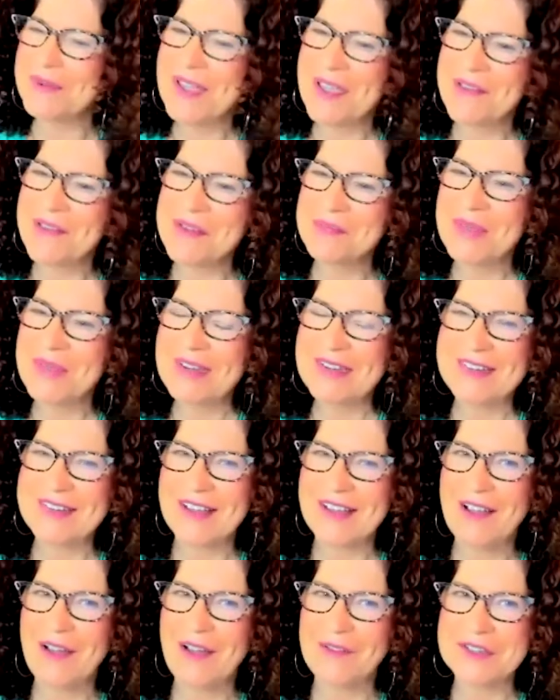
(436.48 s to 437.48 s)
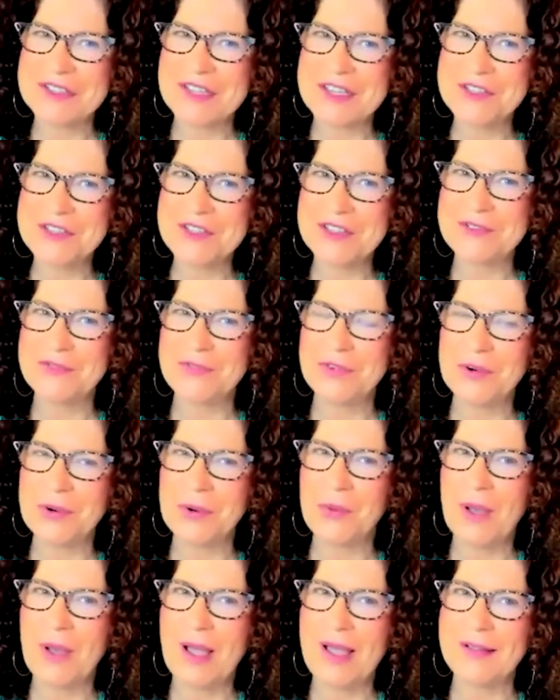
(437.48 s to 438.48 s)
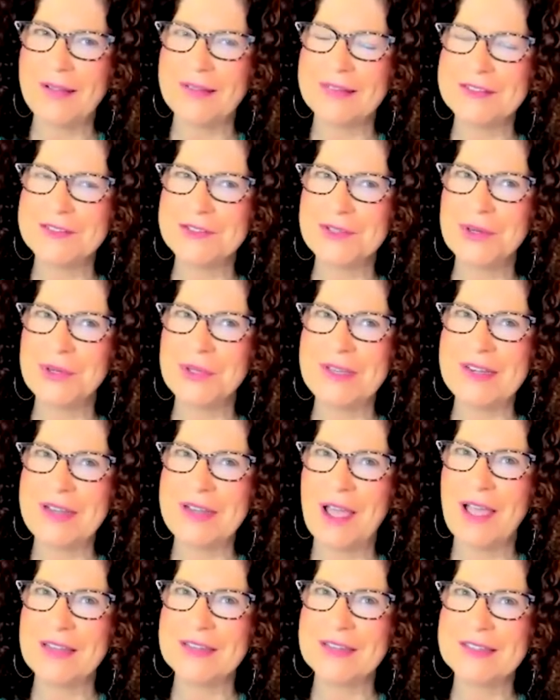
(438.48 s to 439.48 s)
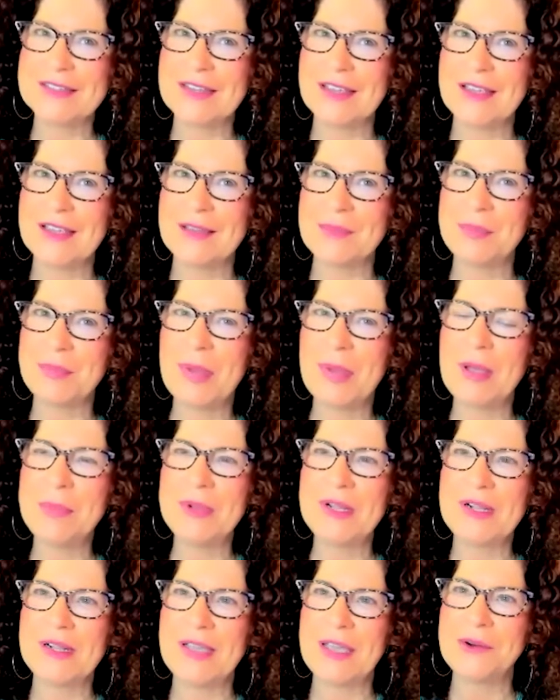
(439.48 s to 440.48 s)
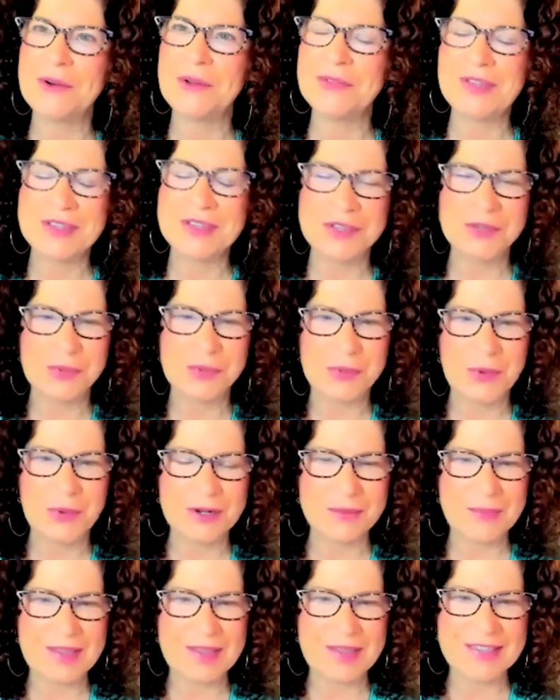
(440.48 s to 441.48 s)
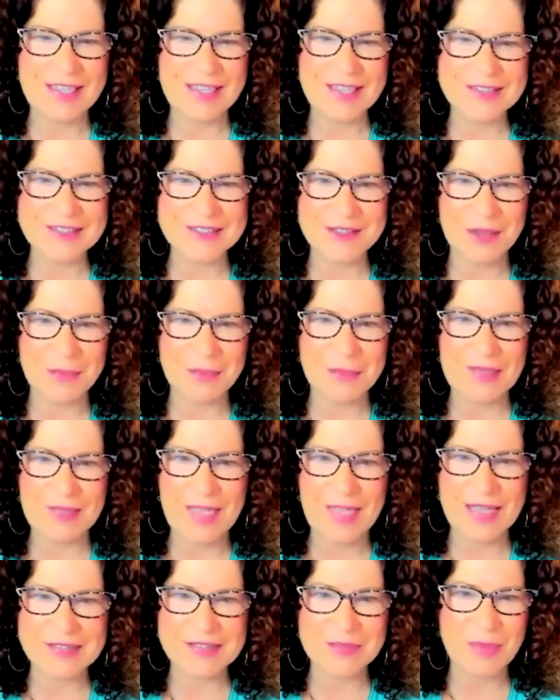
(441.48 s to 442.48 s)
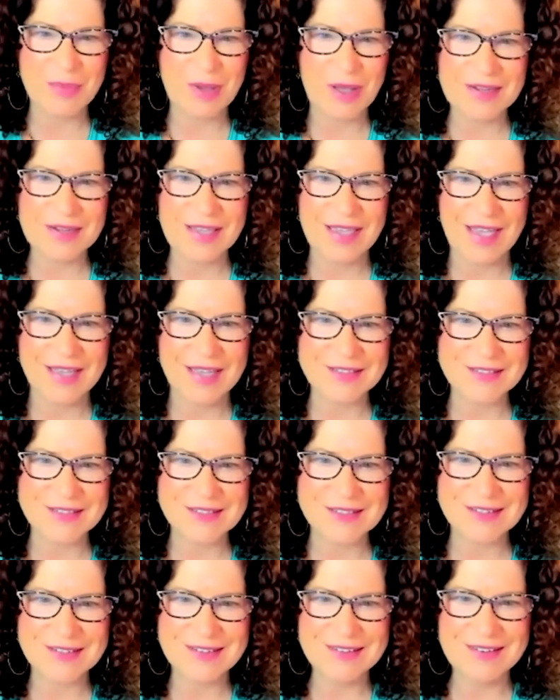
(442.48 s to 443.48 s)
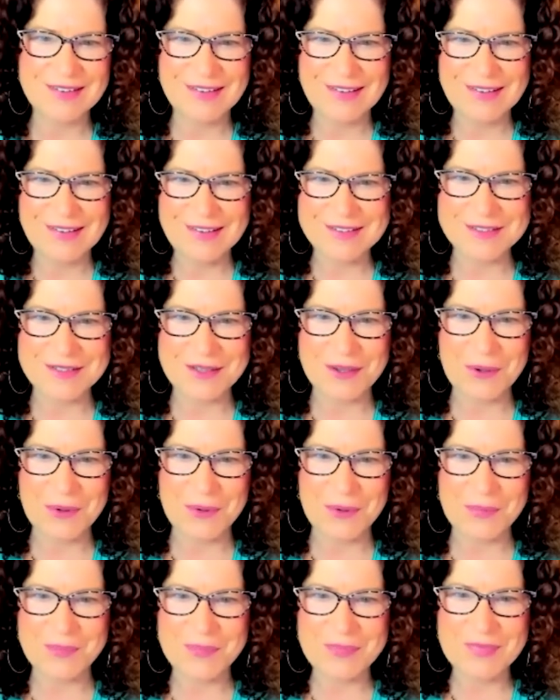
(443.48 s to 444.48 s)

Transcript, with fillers: we haven't been in a conversation for a while, and certainly not uh, publicly. I don't think you were one of my guests on my last podcast. So I